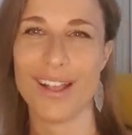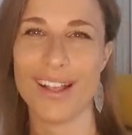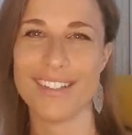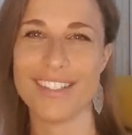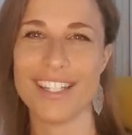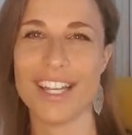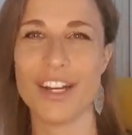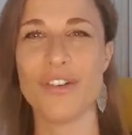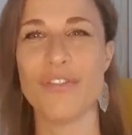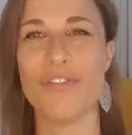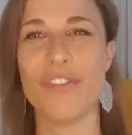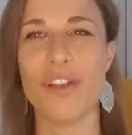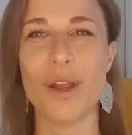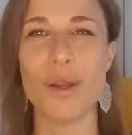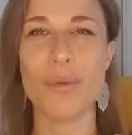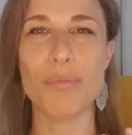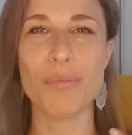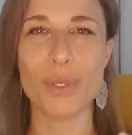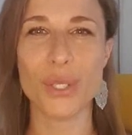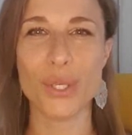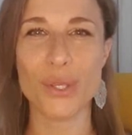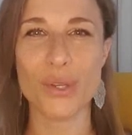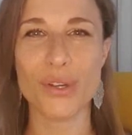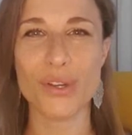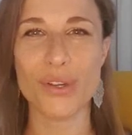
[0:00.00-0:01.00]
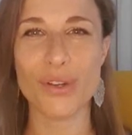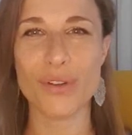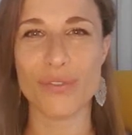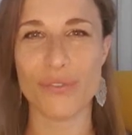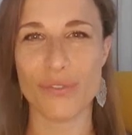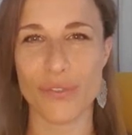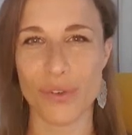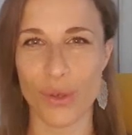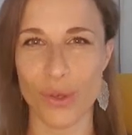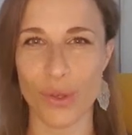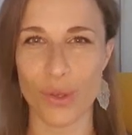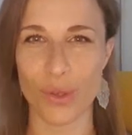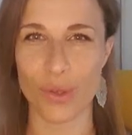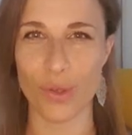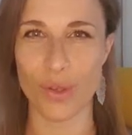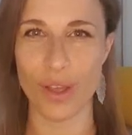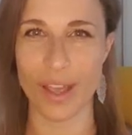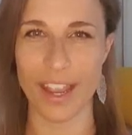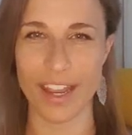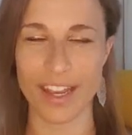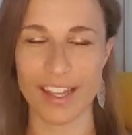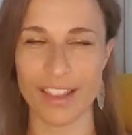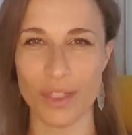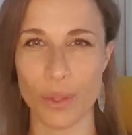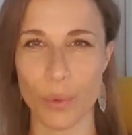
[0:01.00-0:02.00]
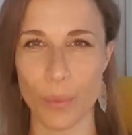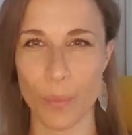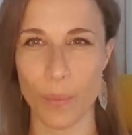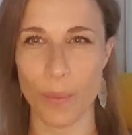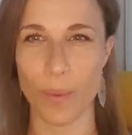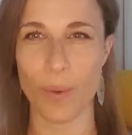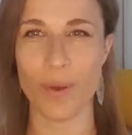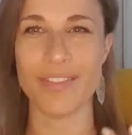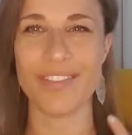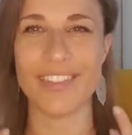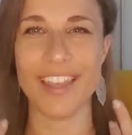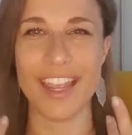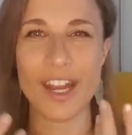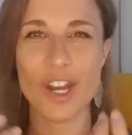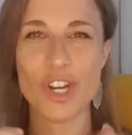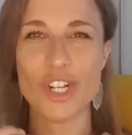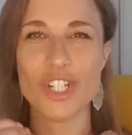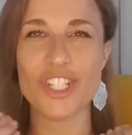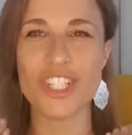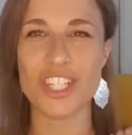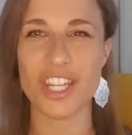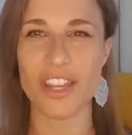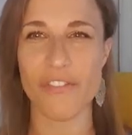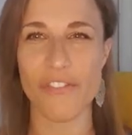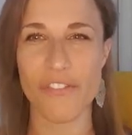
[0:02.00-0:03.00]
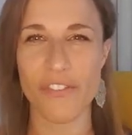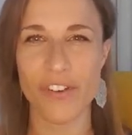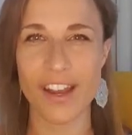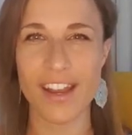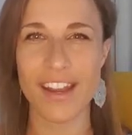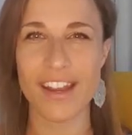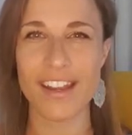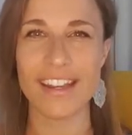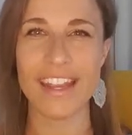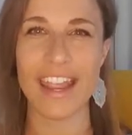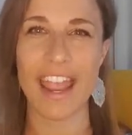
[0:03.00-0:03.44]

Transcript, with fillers: they're very beautiful in the, they are different.